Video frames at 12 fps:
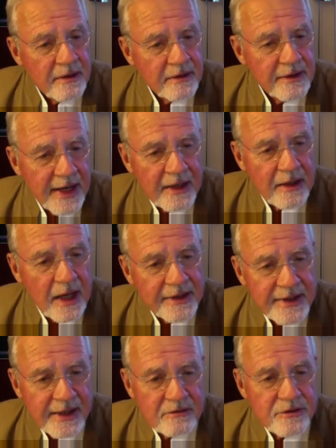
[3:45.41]
Dan, I
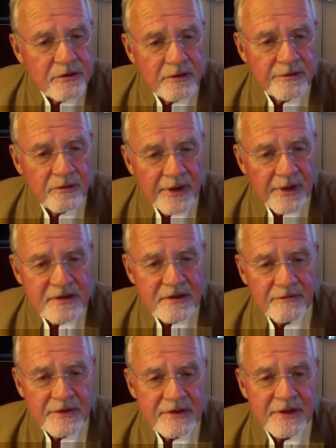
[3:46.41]
now turn the rest
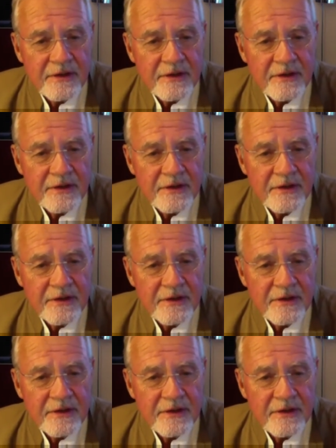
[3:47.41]
of this